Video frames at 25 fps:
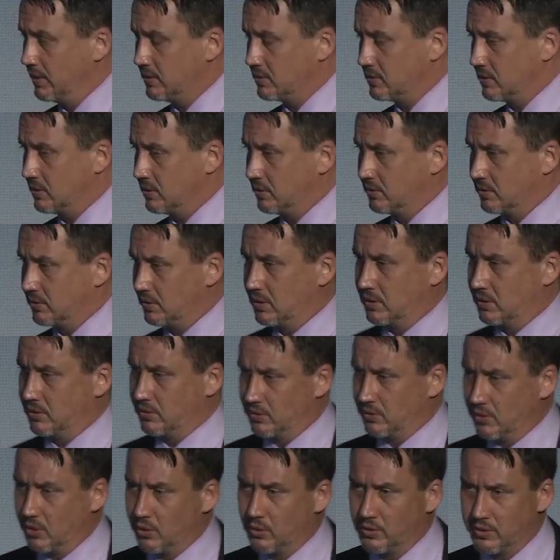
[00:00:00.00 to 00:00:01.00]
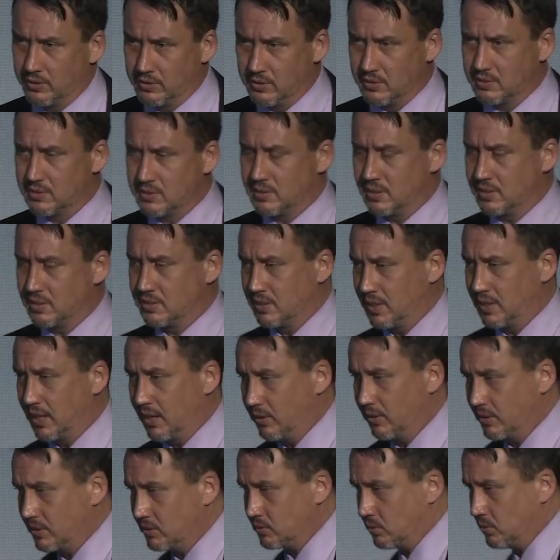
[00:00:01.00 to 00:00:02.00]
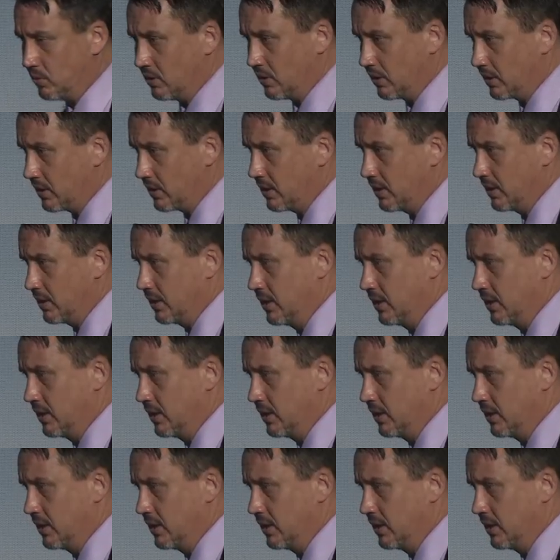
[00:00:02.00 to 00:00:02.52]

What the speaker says: so know that this doesn't always work.